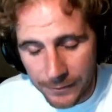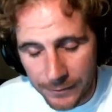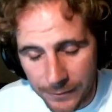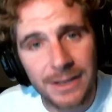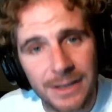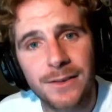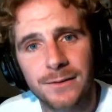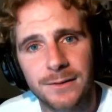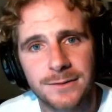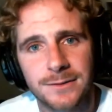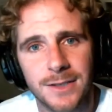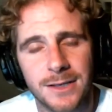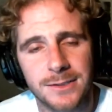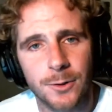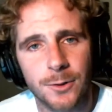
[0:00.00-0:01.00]
I've seen the
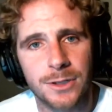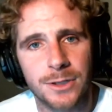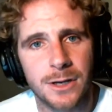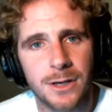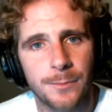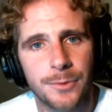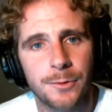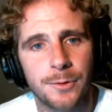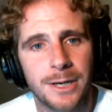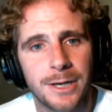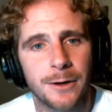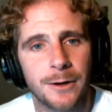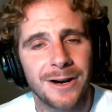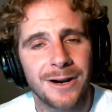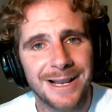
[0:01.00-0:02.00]
success stories come through
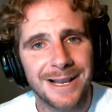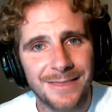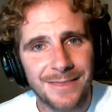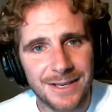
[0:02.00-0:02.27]
here.